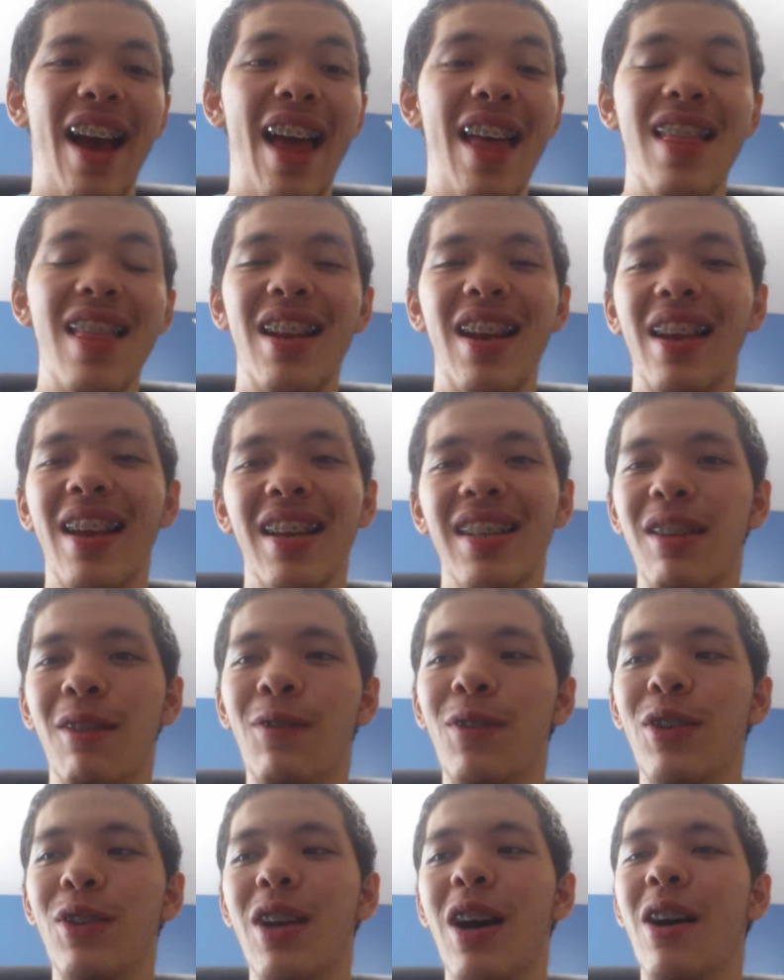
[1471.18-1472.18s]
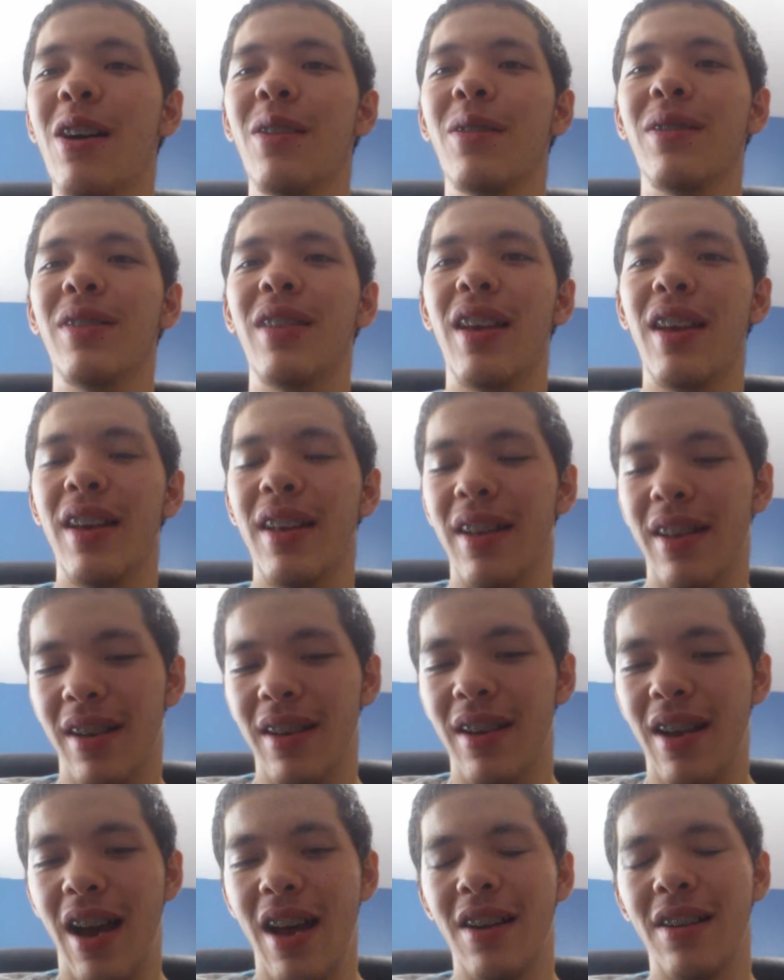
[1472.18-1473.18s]
And then I guess if you don't,
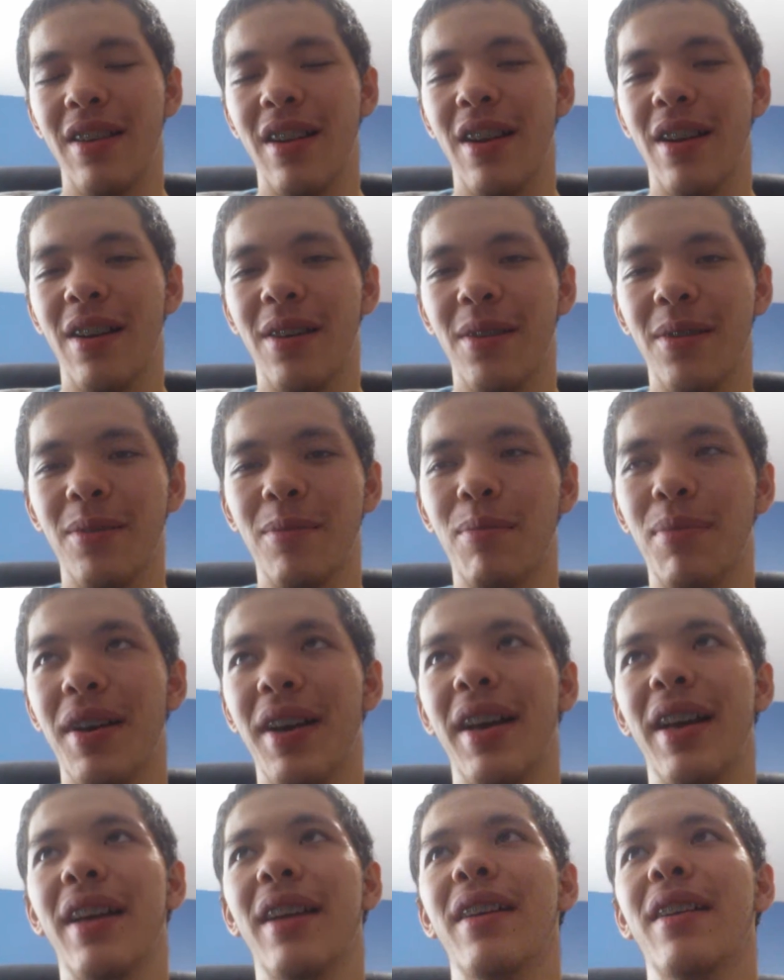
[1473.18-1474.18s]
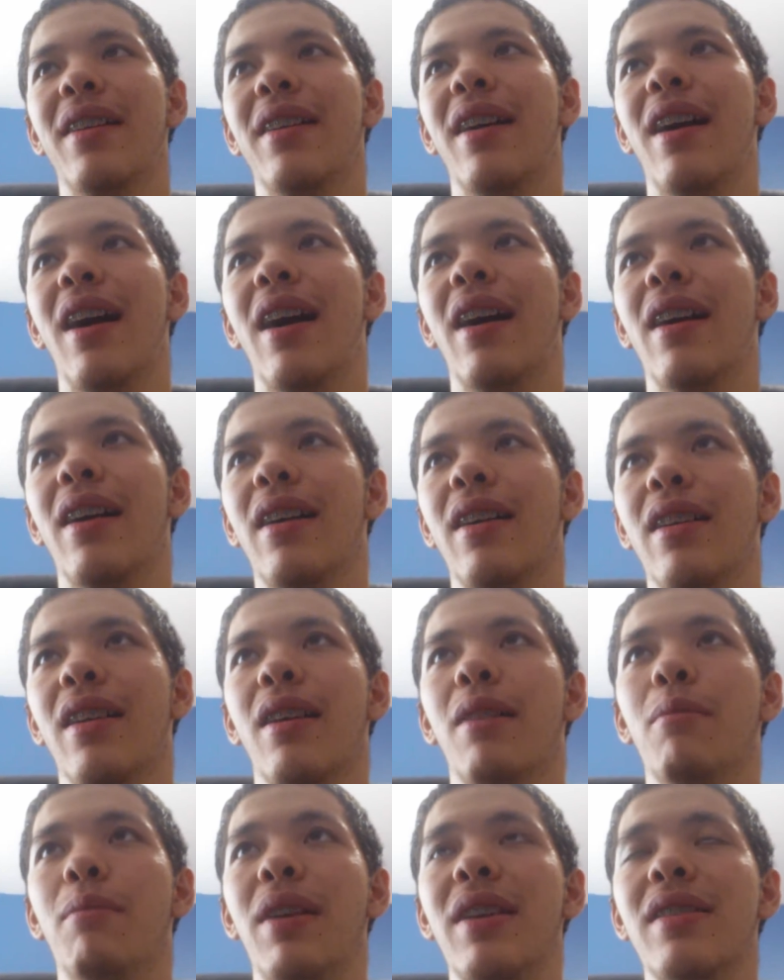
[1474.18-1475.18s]
then I don't know, but
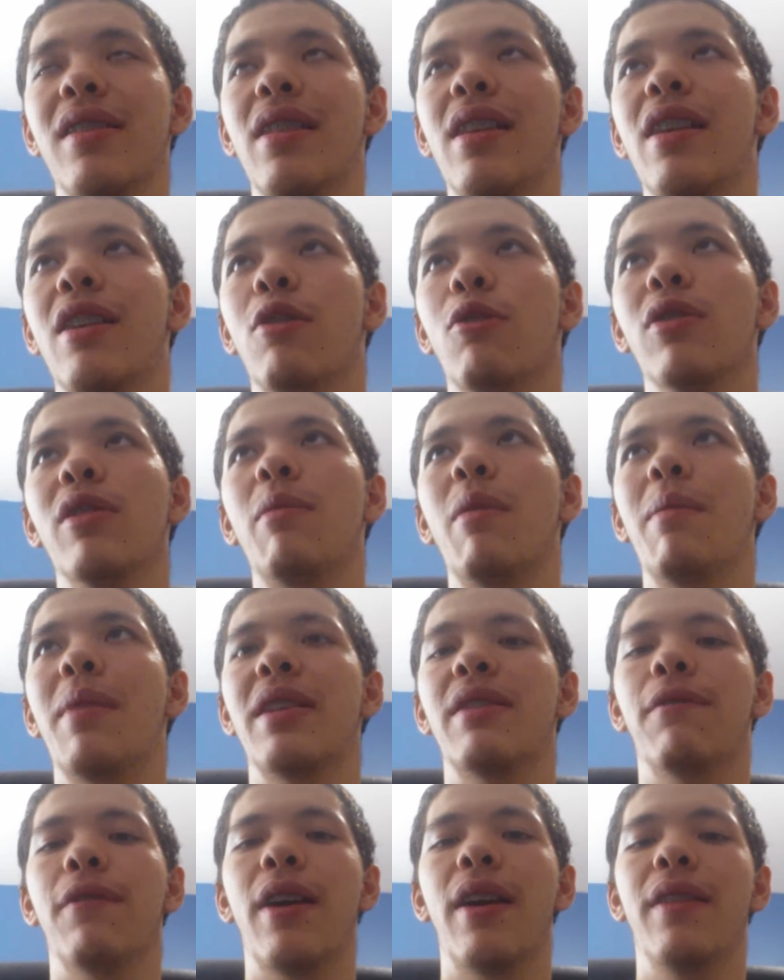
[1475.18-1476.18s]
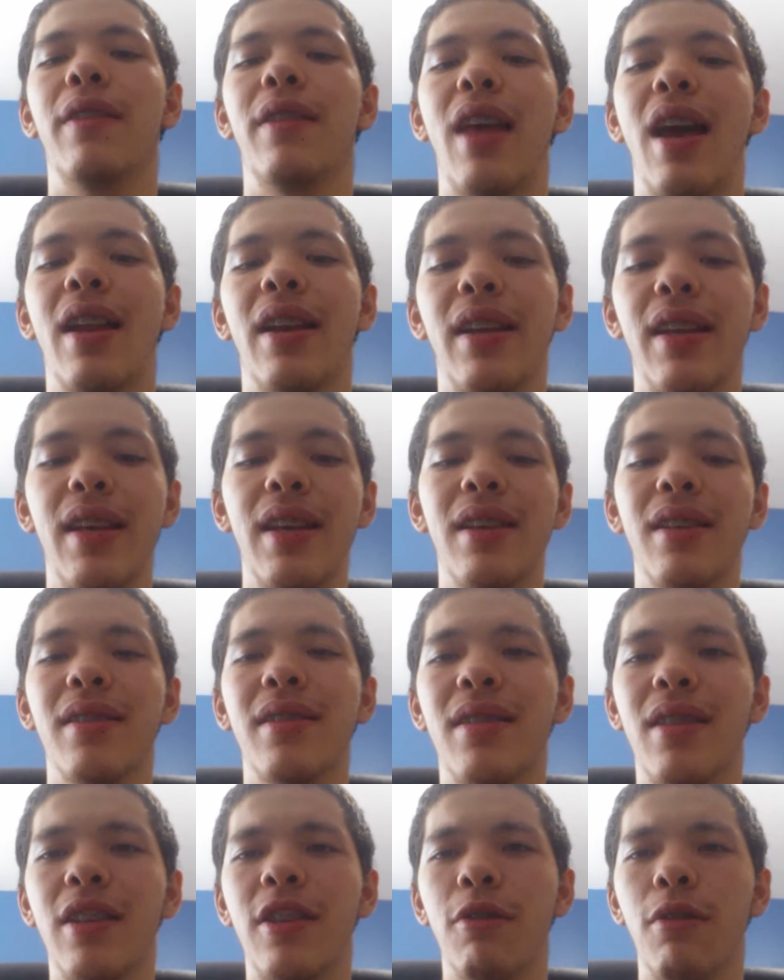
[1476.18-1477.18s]
basically an ultimate best friend, that
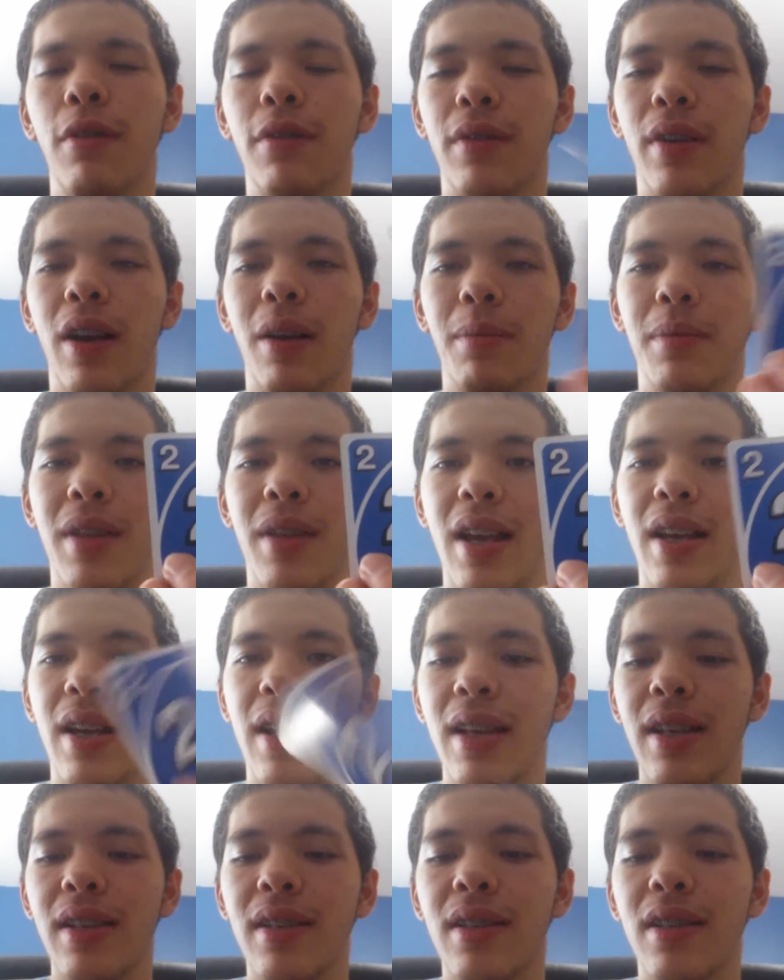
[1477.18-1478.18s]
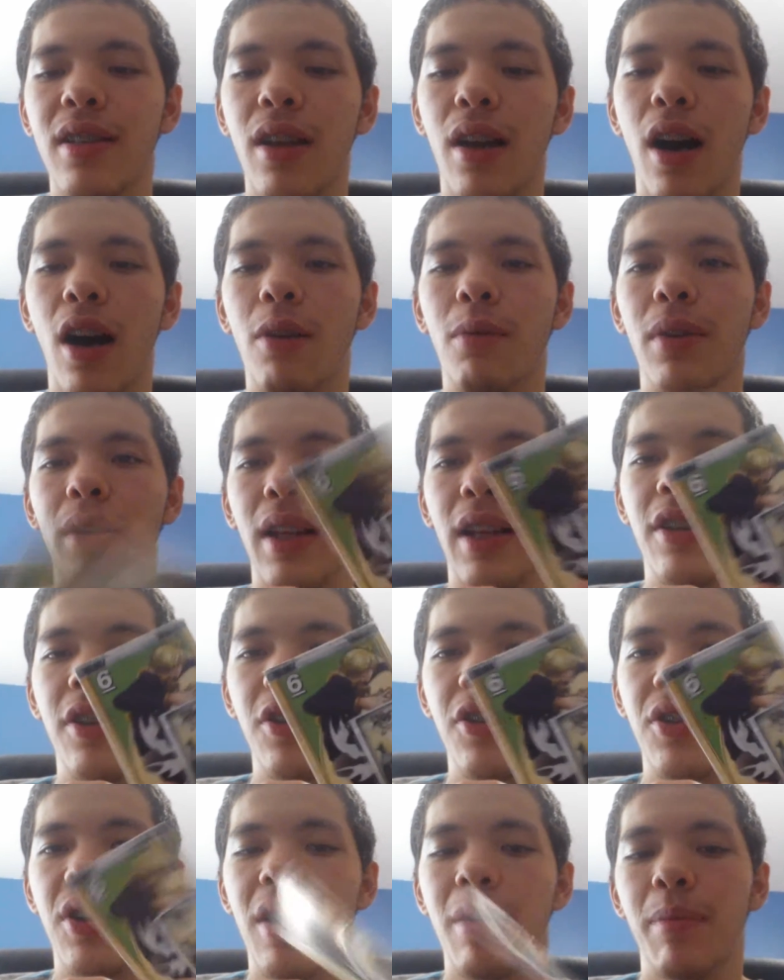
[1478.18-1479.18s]
is the 2 of Cups. That is a
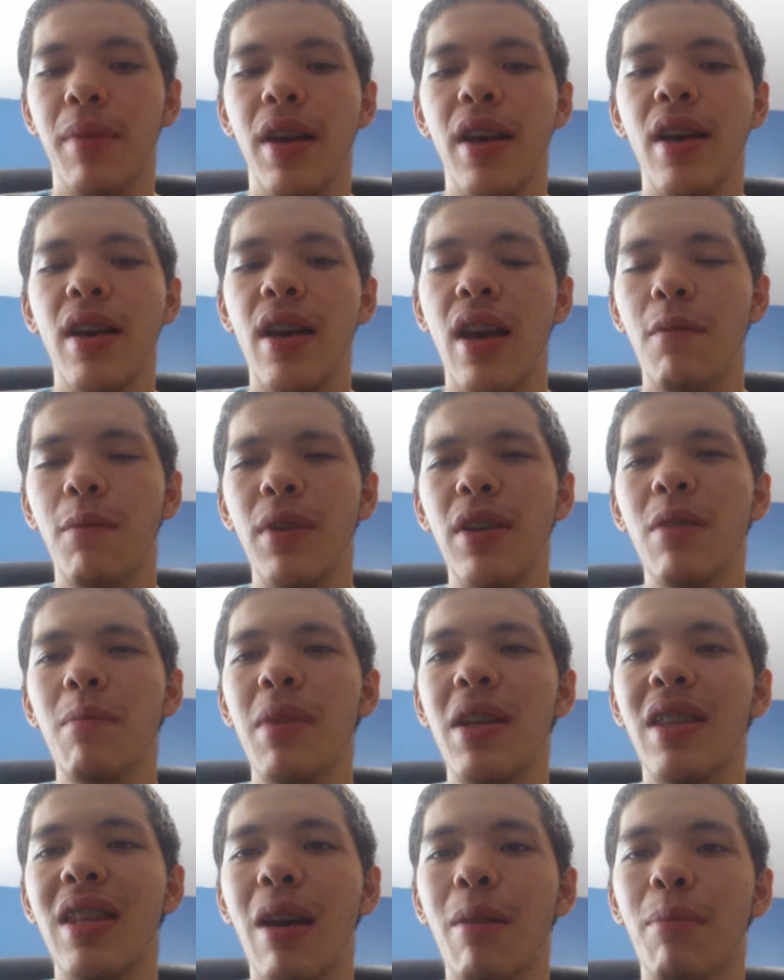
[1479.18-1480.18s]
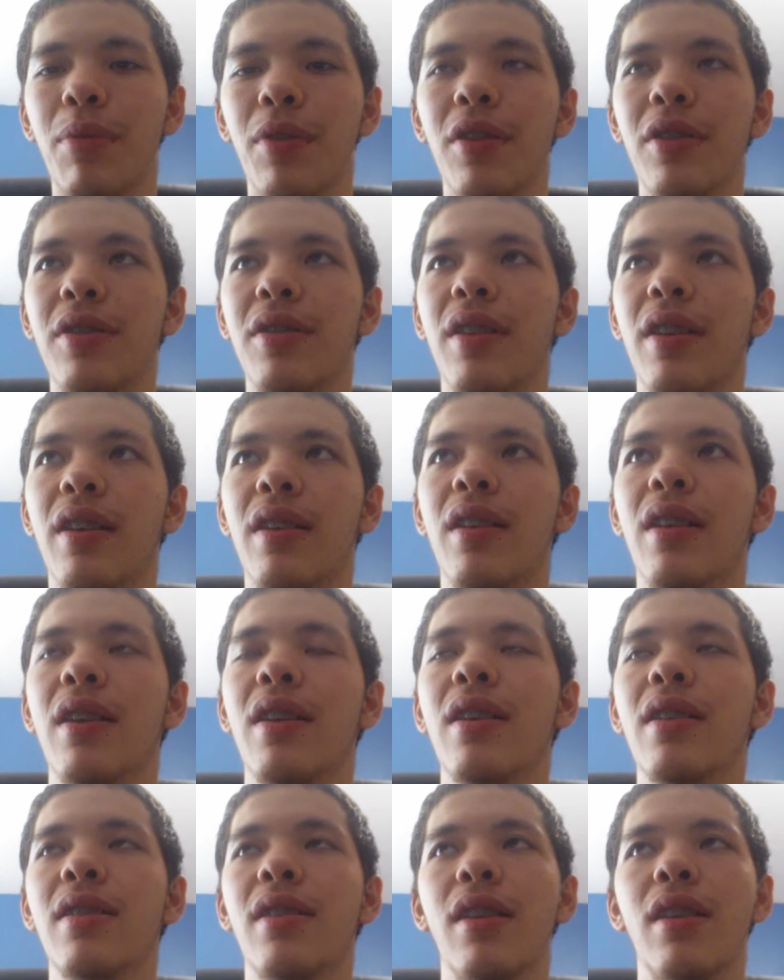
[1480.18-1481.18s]
relationship. And when you meet that person,
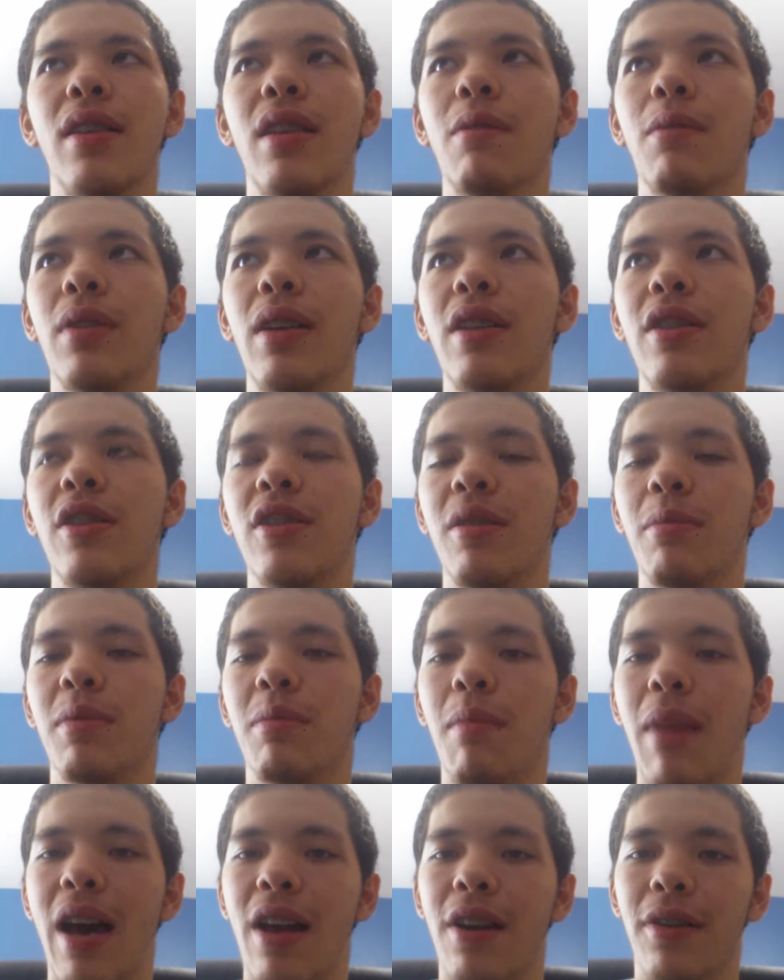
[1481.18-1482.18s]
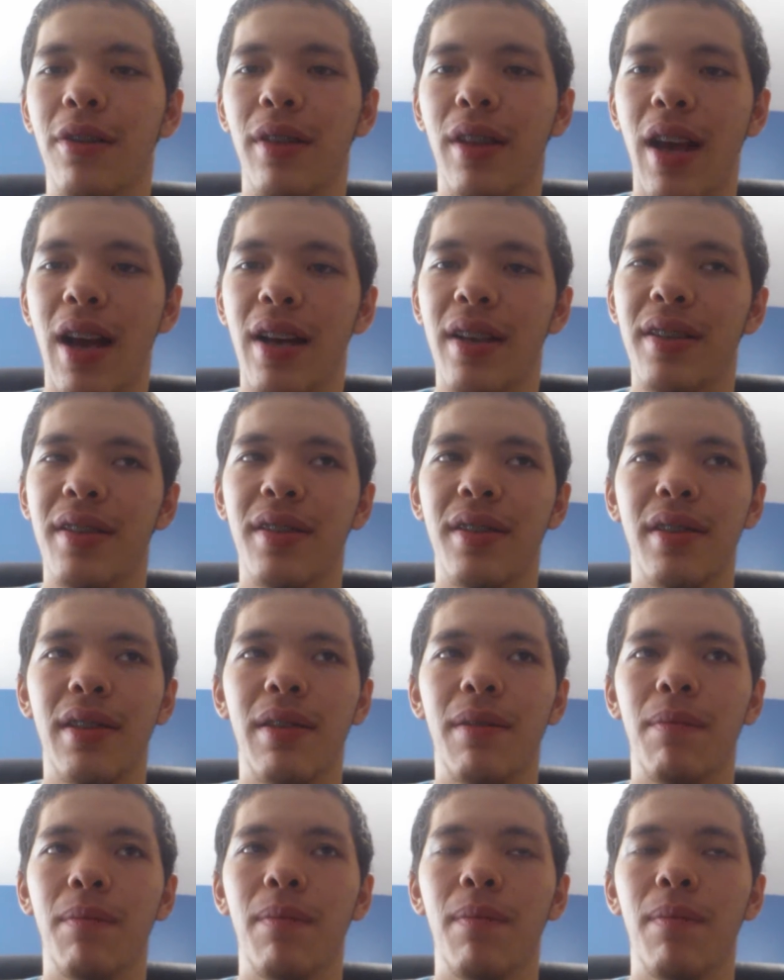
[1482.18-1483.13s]
suddenly relationships matter less.